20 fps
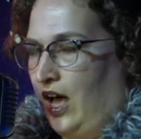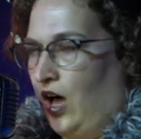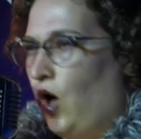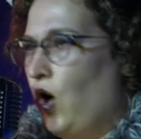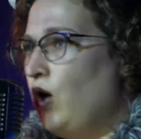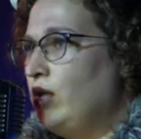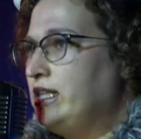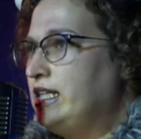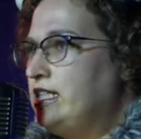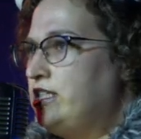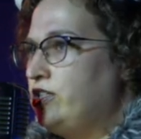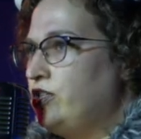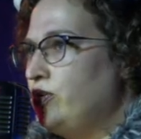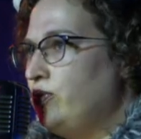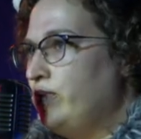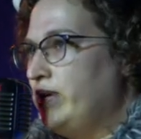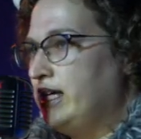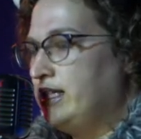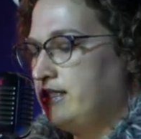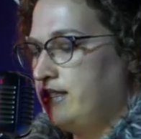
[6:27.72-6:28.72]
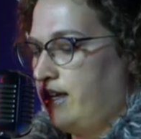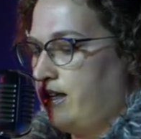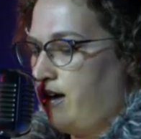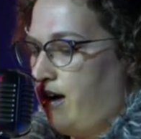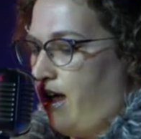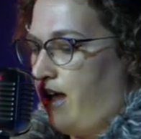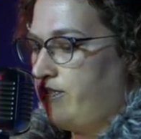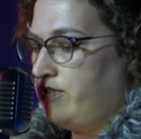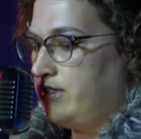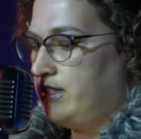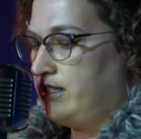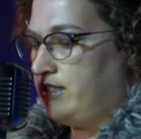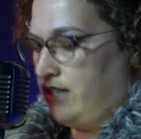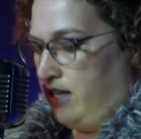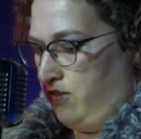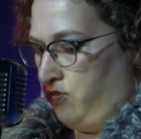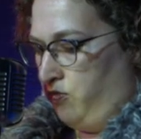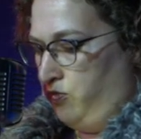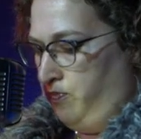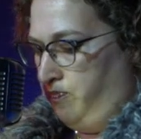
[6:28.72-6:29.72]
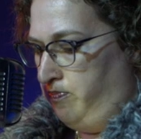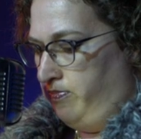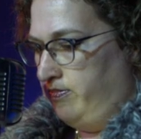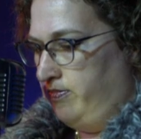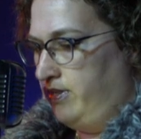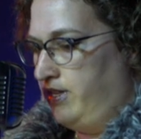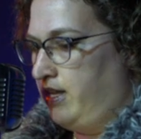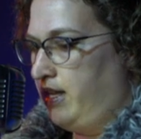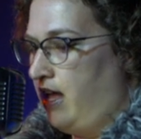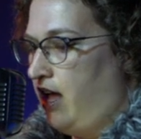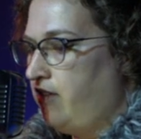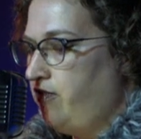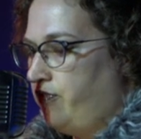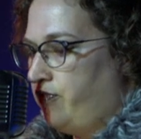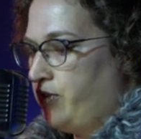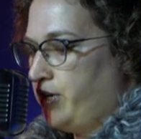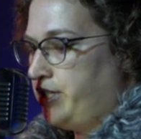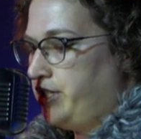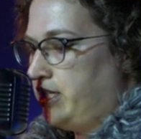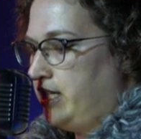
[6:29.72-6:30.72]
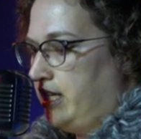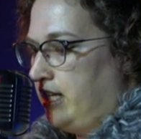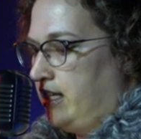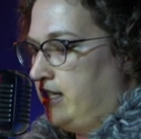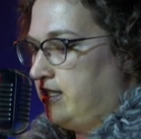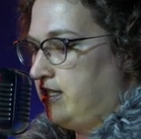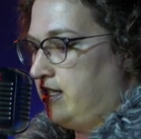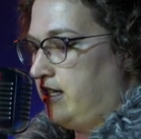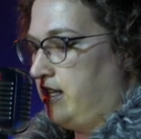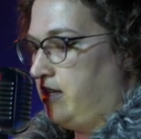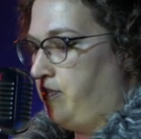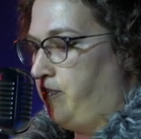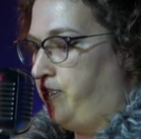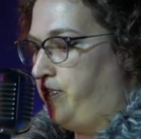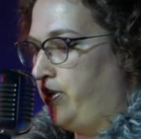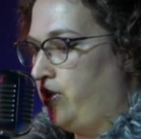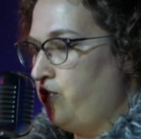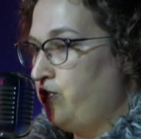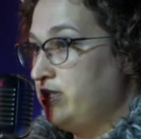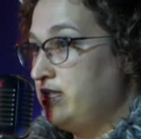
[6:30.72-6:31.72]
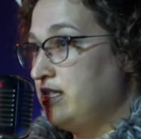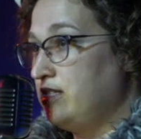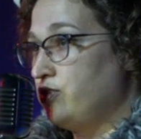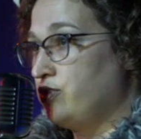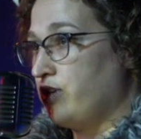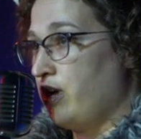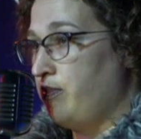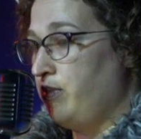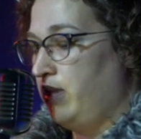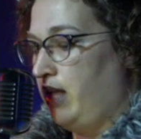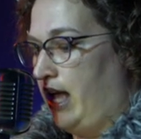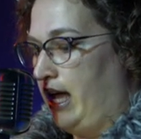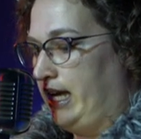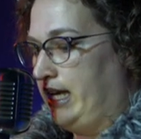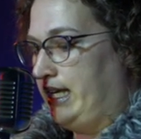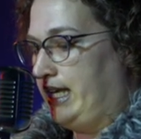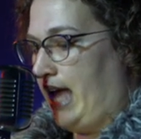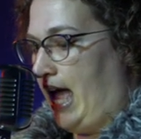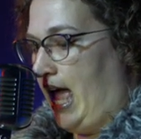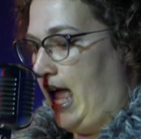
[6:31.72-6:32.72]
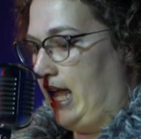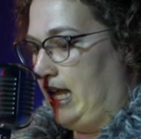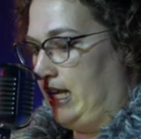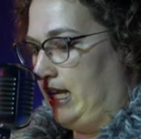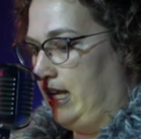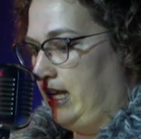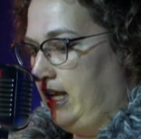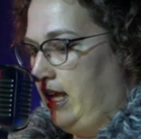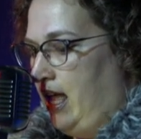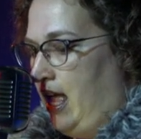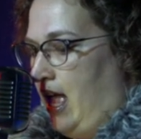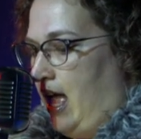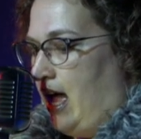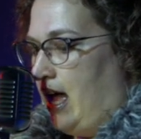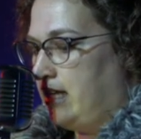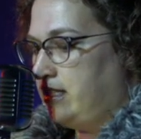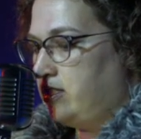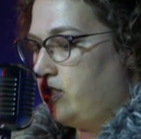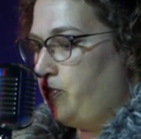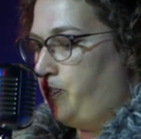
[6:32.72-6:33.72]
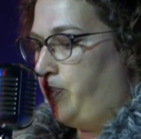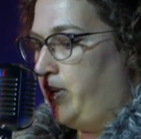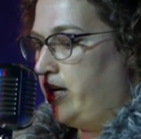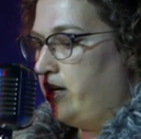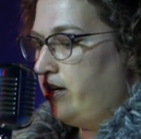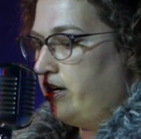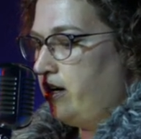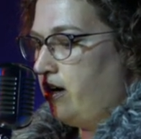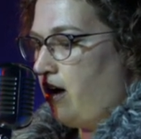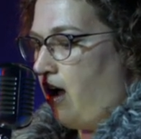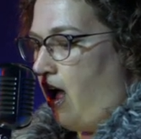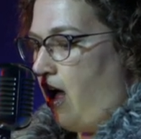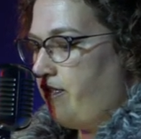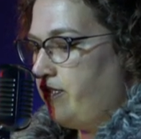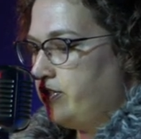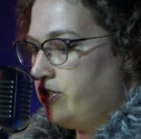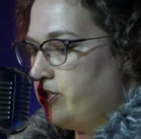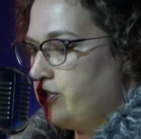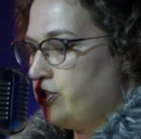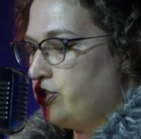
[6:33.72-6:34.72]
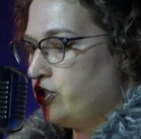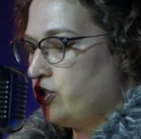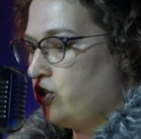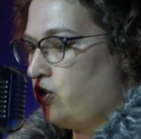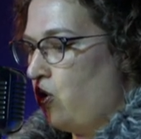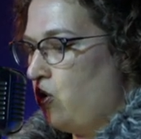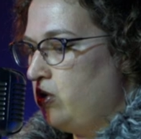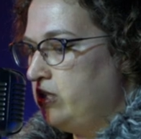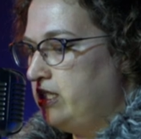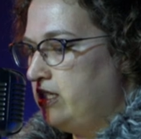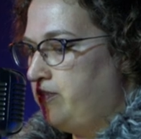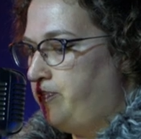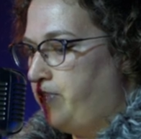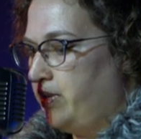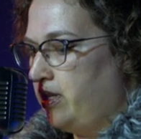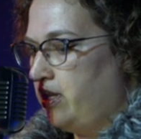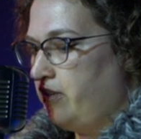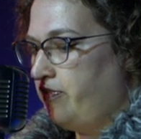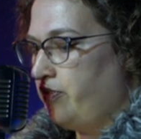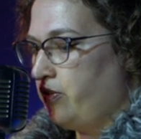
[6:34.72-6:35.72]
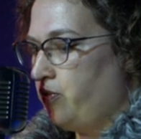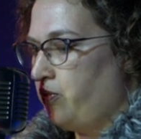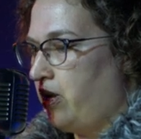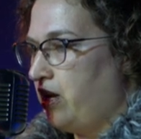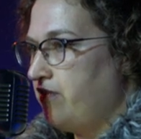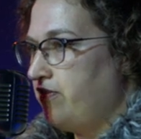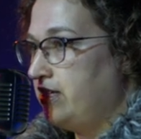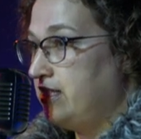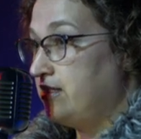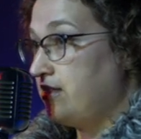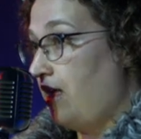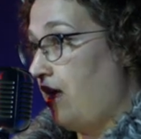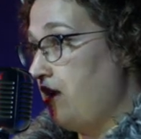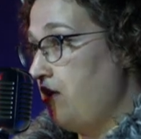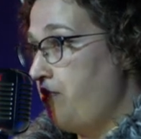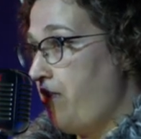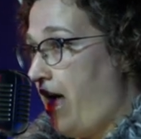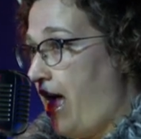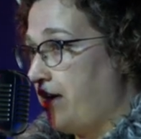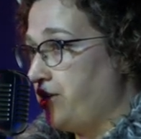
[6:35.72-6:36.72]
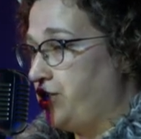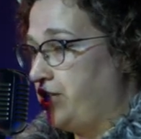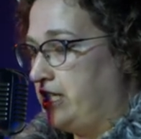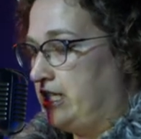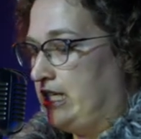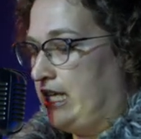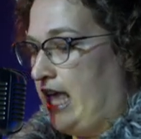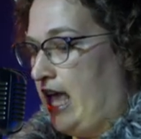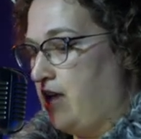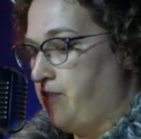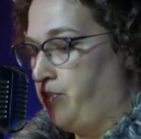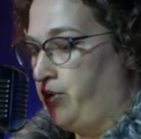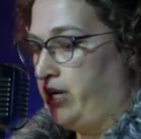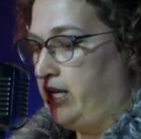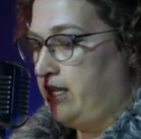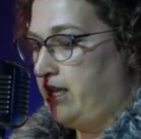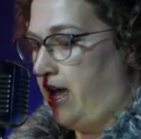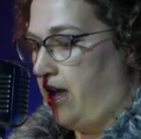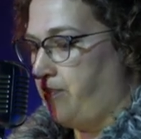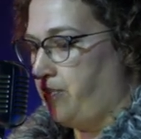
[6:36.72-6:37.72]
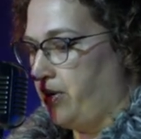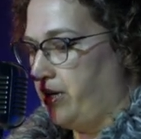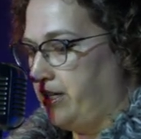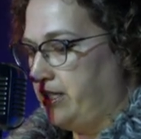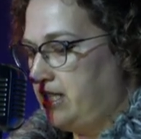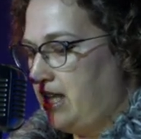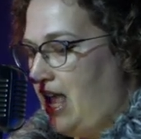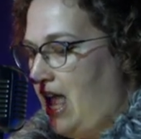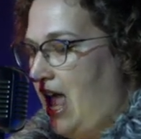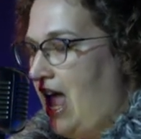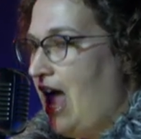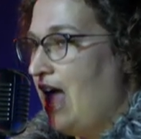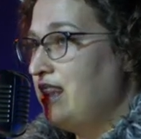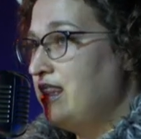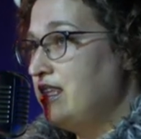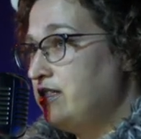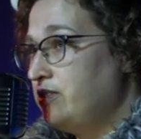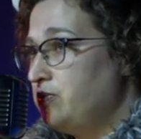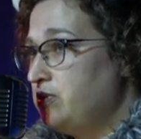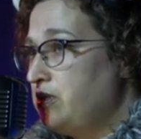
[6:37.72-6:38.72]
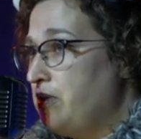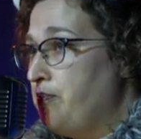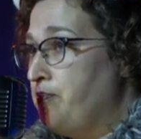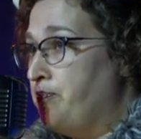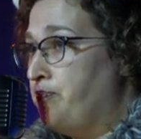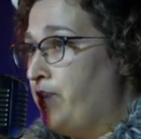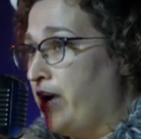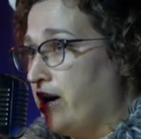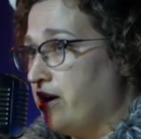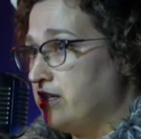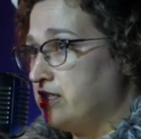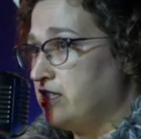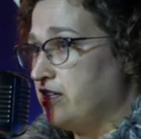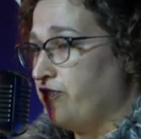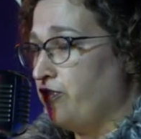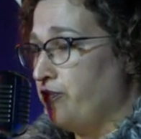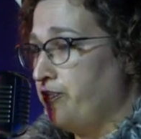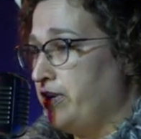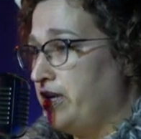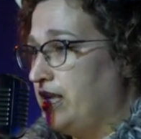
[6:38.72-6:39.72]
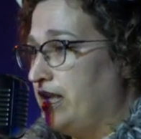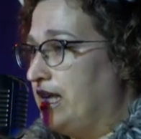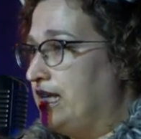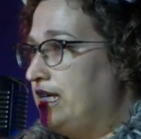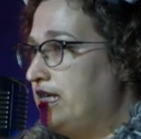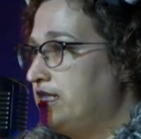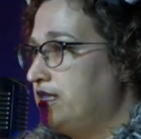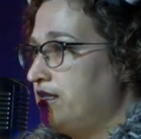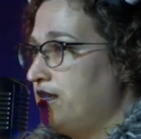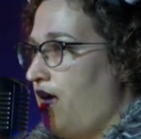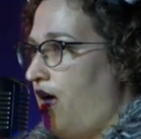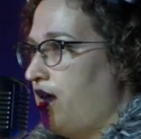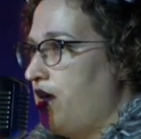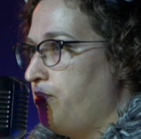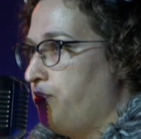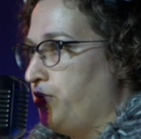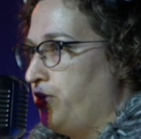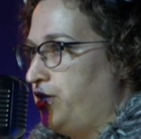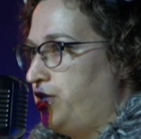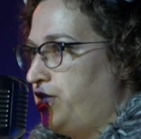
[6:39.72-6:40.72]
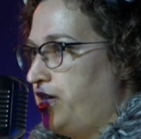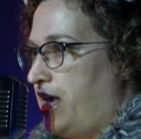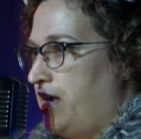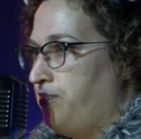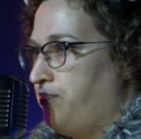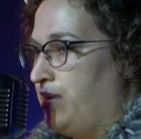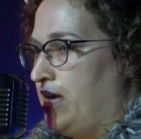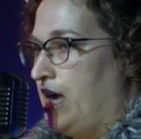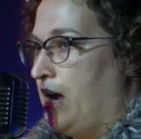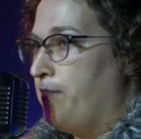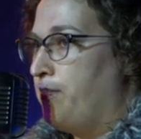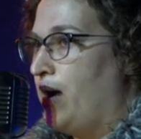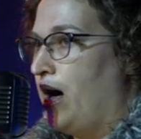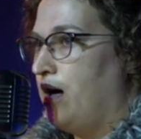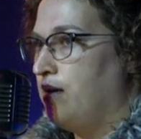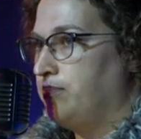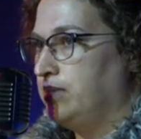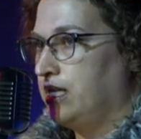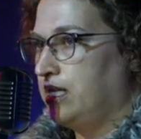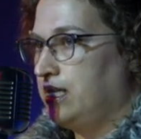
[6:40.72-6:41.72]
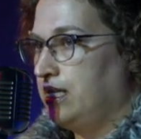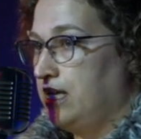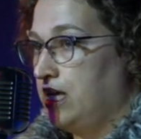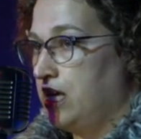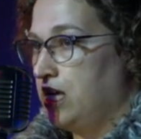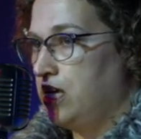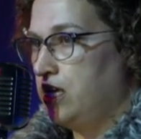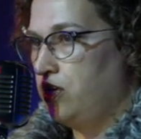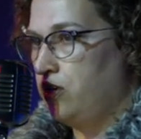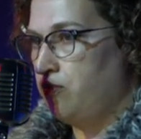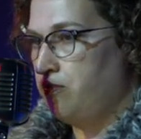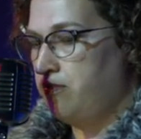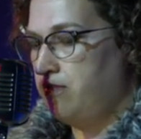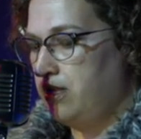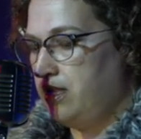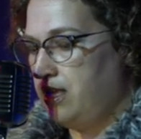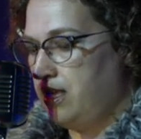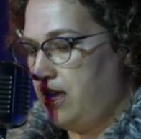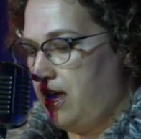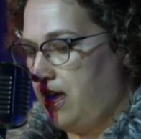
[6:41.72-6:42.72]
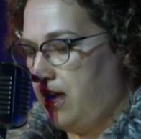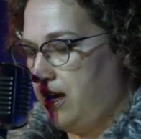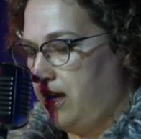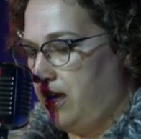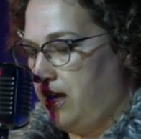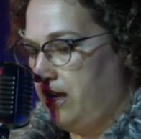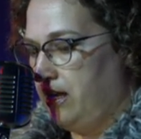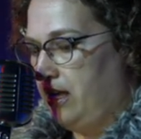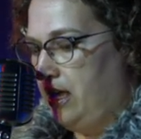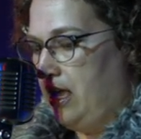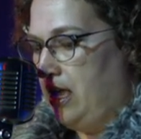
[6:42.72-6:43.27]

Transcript: Only two weeks later, after this un- oop, unfortunate incident, Bill was in trouble again. A superior officer scolded Bill for one of his unabashed caprine capers, and this was embarrassing for Bill, and he did not appreciate being publicly humiliated.